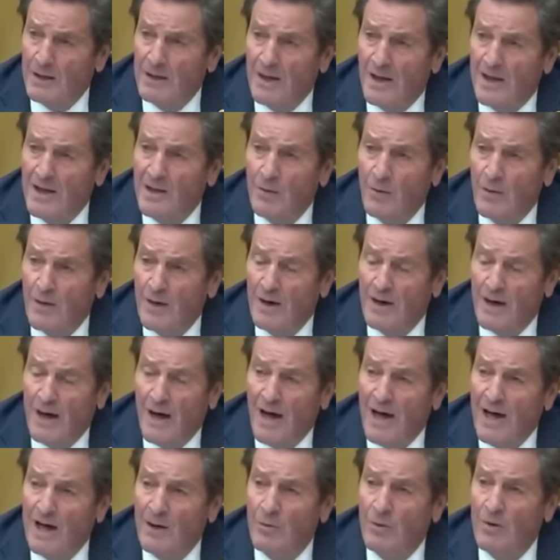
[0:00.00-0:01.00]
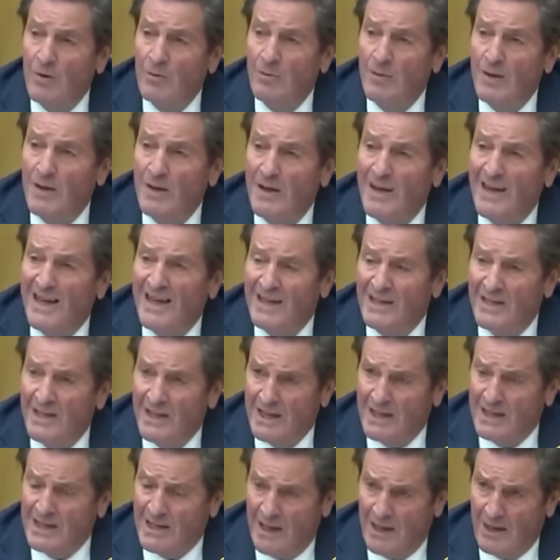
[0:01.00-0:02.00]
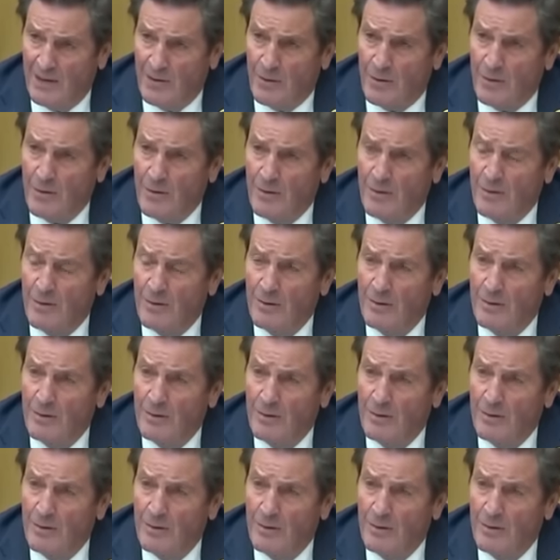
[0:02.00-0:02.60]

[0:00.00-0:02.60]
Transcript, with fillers: on day one, I will be a dictator.